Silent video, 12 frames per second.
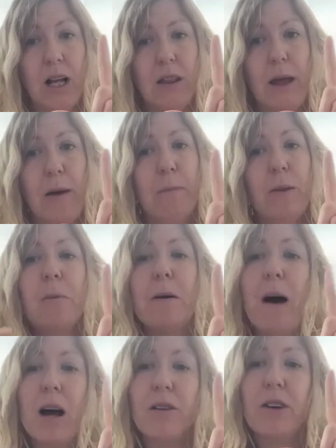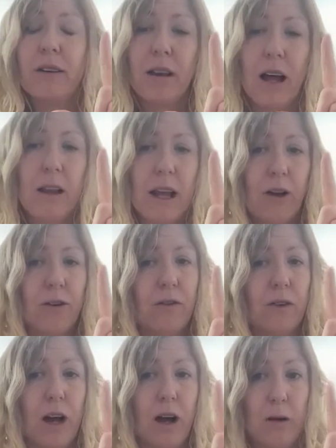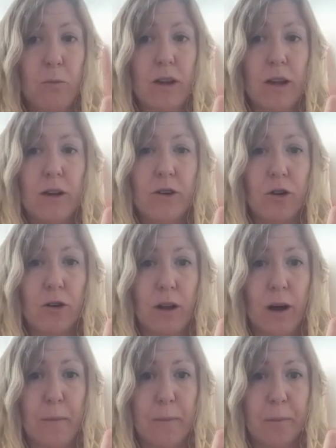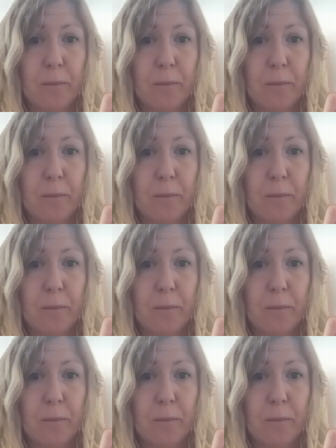then they'll be marching slightly out of time with each other.